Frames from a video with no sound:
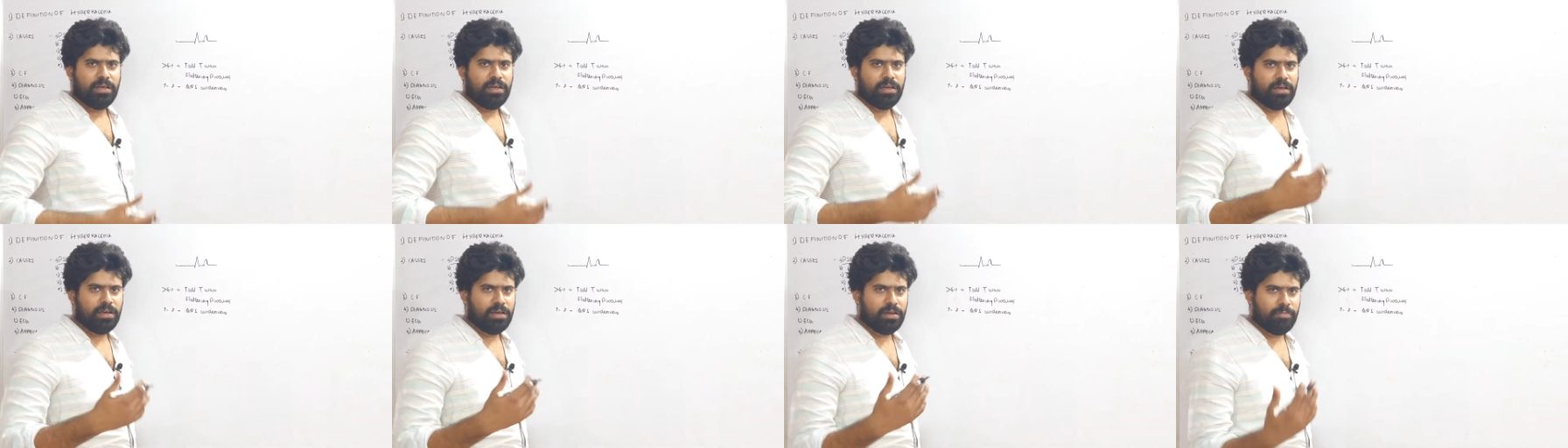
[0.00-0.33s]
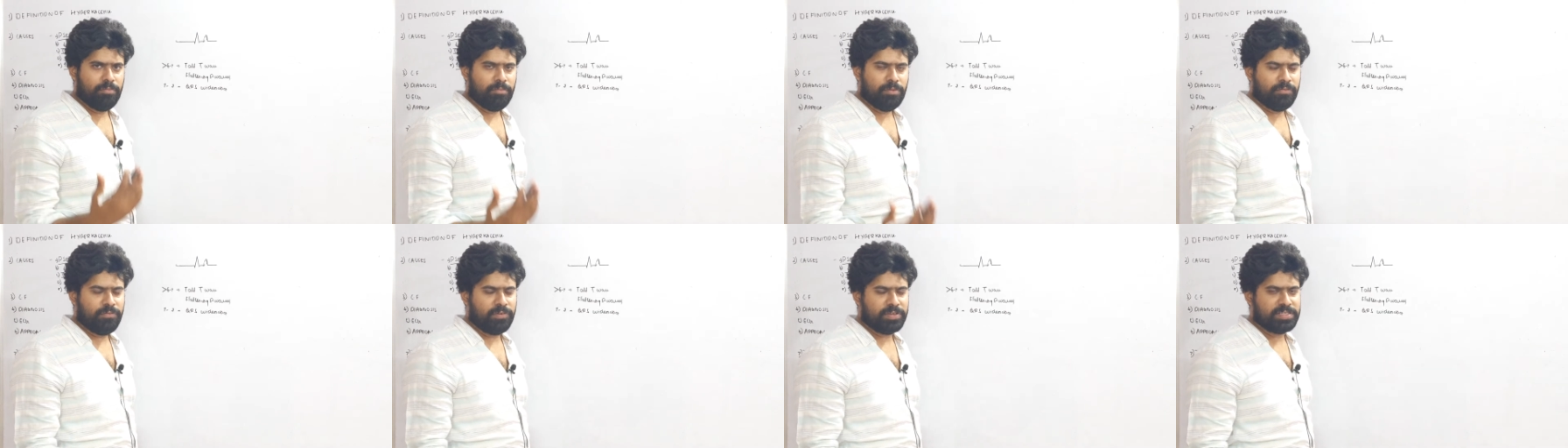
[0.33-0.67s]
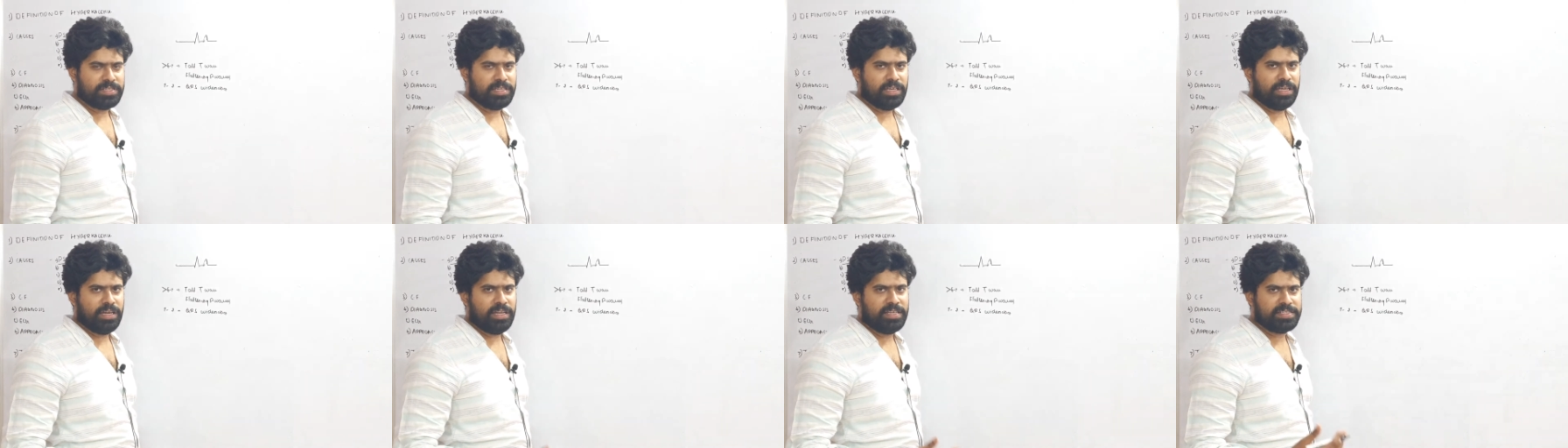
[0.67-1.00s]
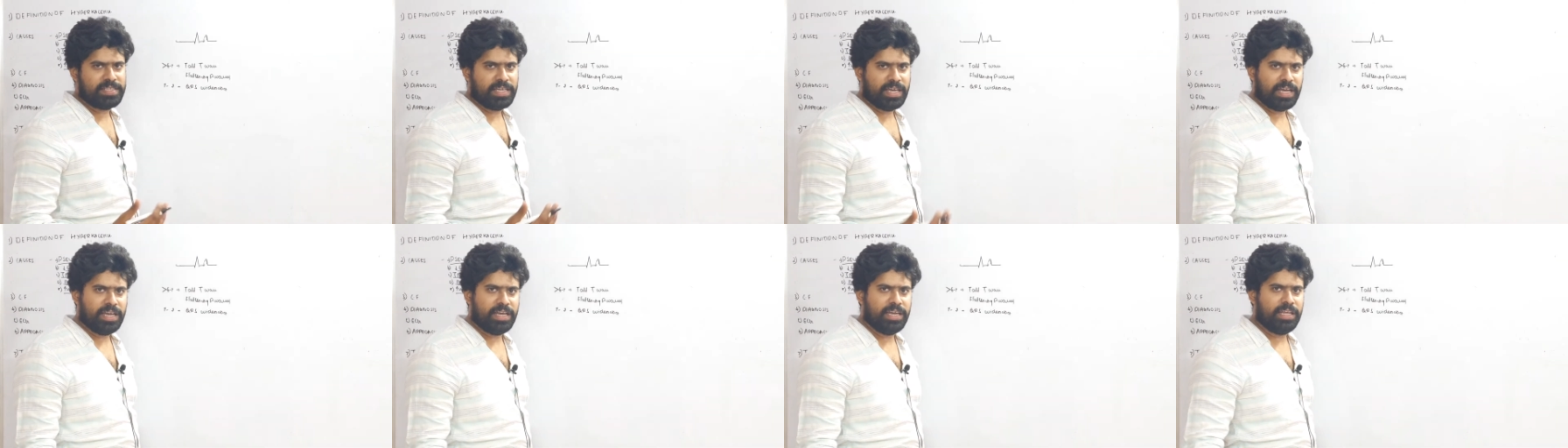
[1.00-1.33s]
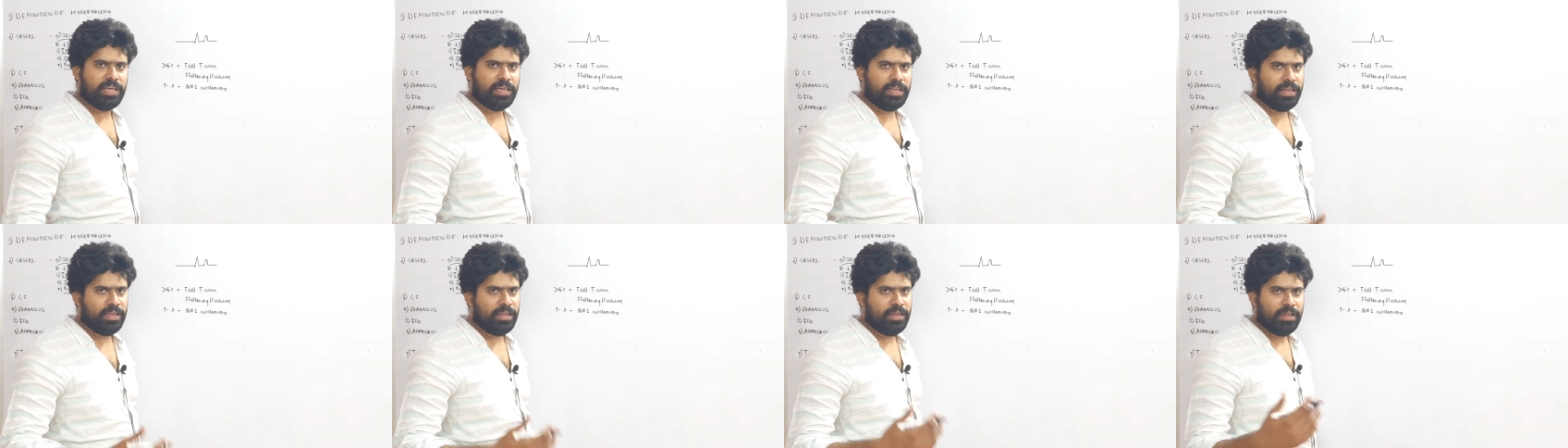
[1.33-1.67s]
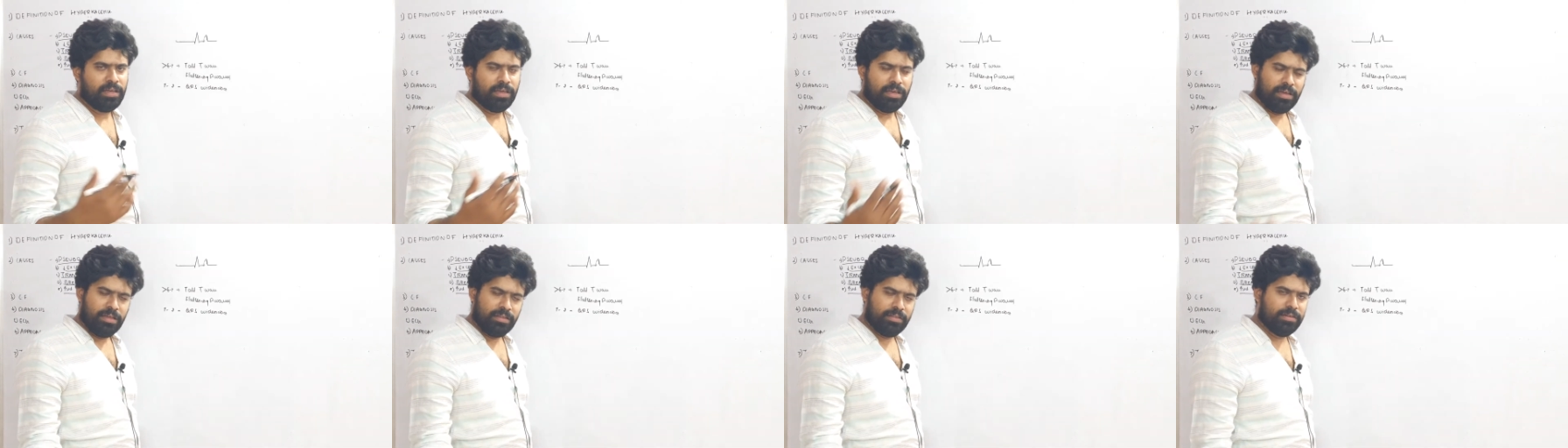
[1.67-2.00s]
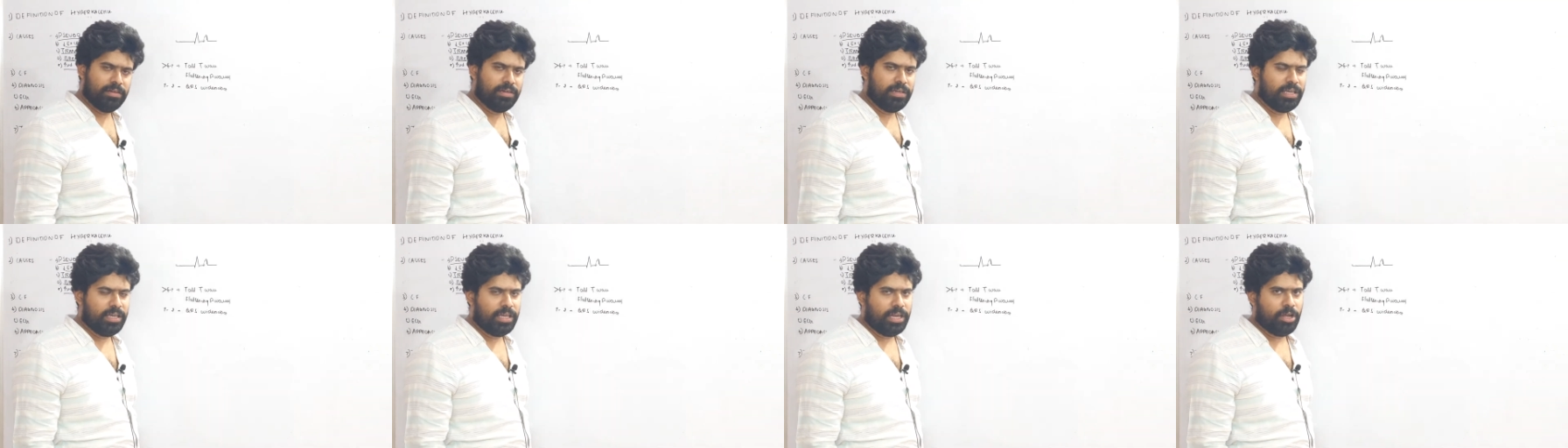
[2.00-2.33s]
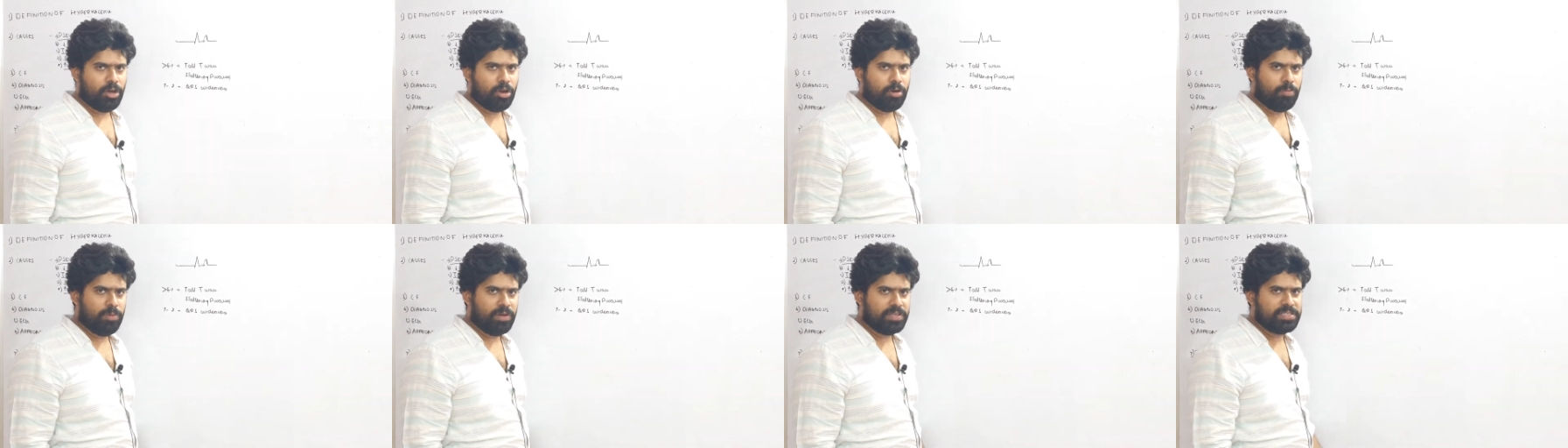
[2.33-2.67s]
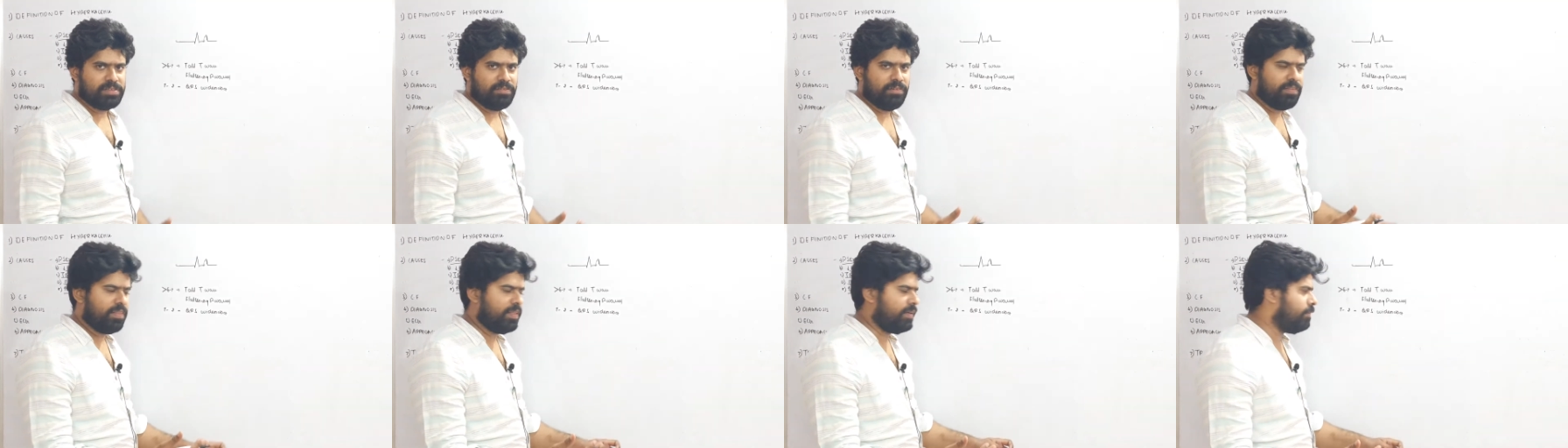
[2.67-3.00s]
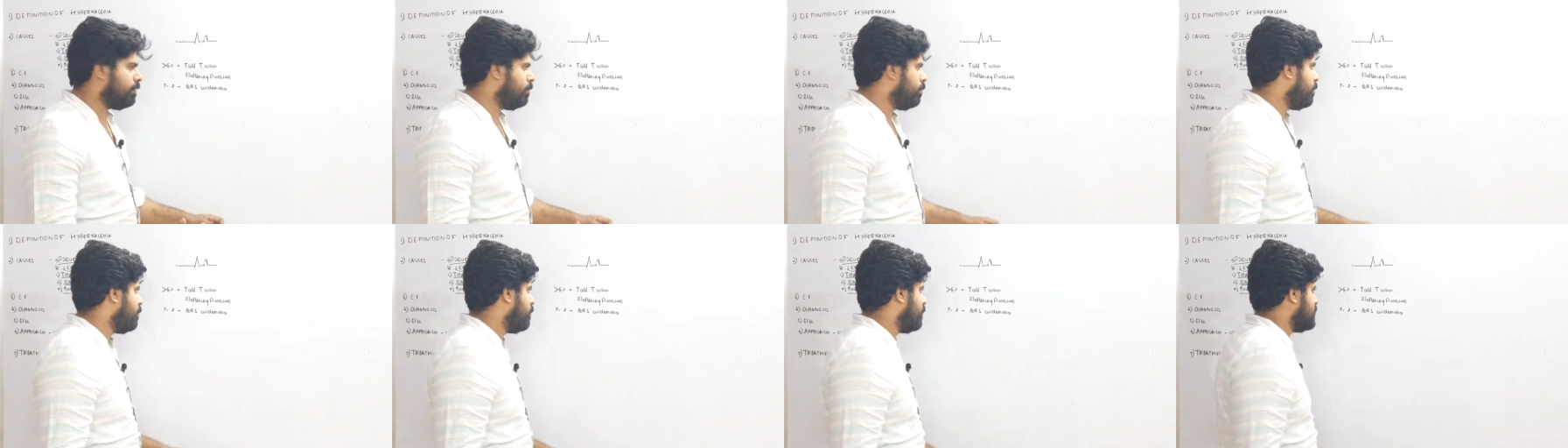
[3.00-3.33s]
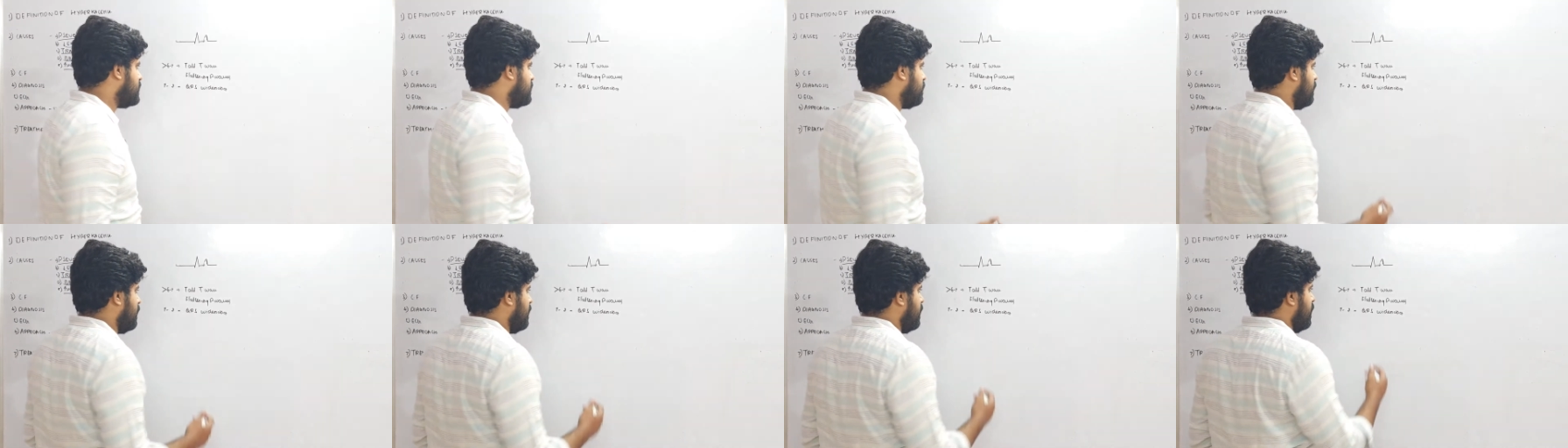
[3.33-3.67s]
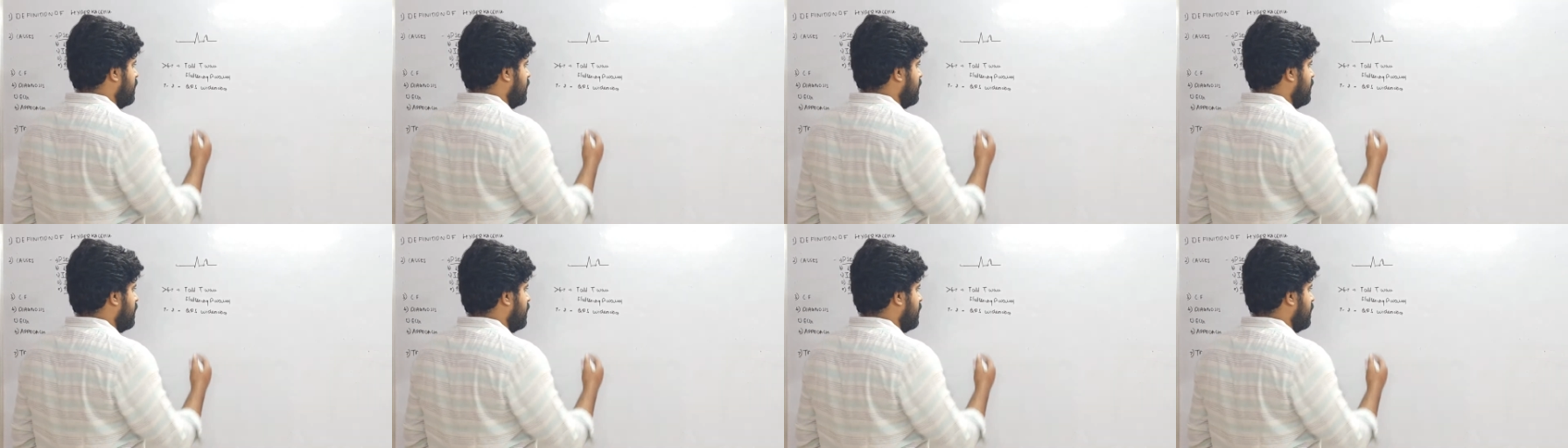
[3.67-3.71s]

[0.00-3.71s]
First degree, second degree, third degree hot blocks, everything will be possible.